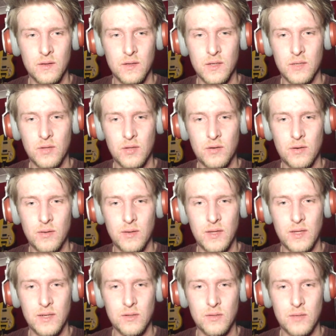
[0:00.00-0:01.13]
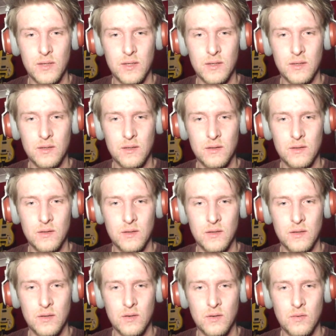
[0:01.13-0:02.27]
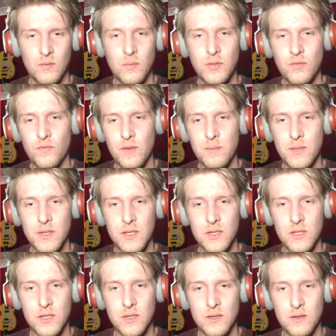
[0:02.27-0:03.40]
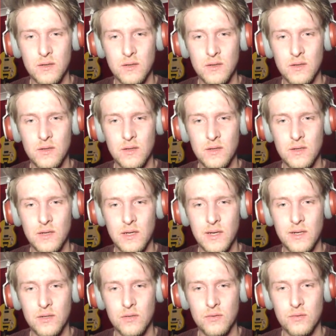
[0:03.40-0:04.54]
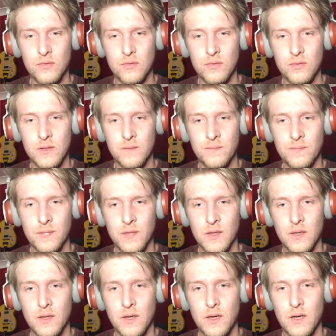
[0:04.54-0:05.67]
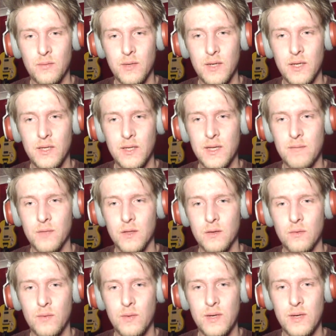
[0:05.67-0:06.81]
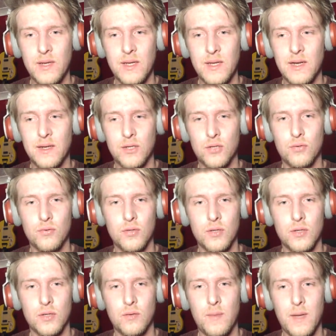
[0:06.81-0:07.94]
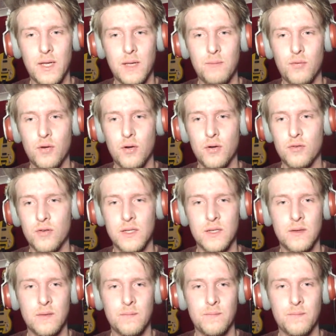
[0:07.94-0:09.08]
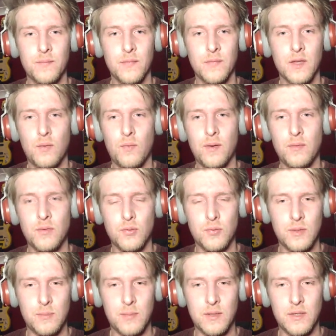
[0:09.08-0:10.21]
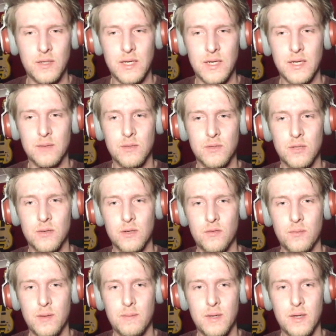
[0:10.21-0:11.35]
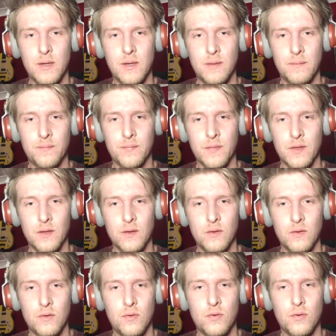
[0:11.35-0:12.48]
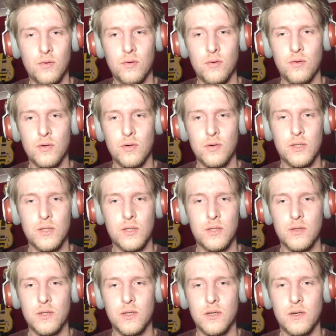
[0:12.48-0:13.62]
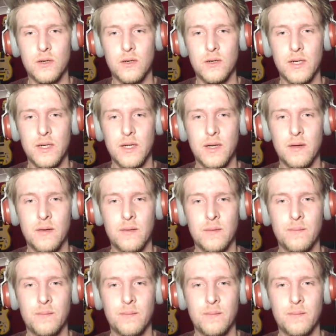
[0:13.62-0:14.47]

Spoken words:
I don't want to throw anything else away. Why would you reposition it? Cleaning tools. Oh, we need them. We need the cleaning tools. We're making progress. But where was we supposed to take them to? I can't remember. Oh, it's so dark in here.